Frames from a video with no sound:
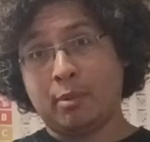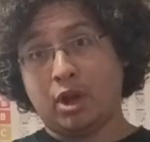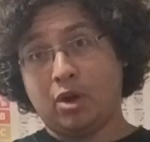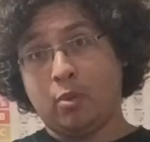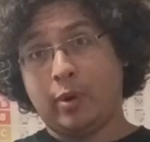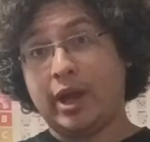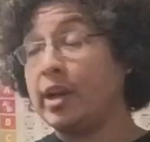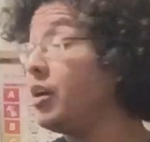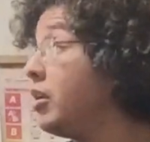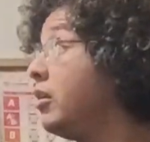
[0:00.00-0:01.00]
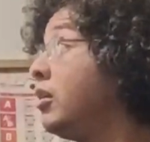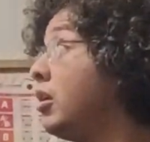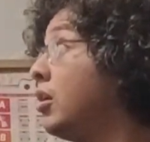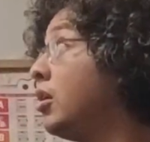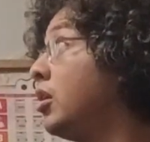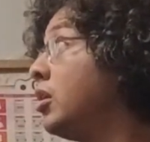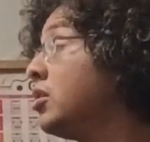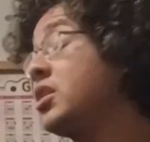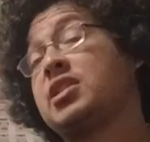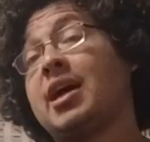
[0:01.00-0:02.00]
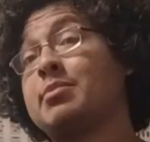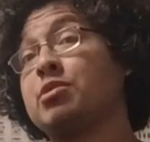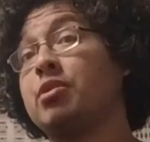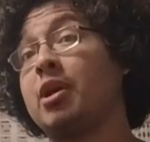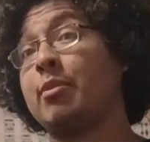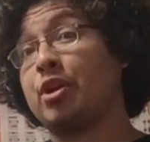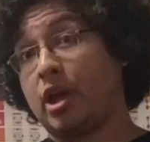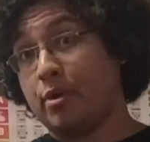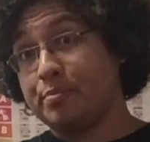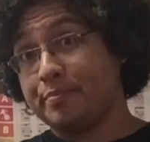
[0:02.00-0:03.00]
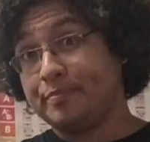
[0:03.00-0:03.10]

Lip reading: Blanco White is an absolute nightmare to count.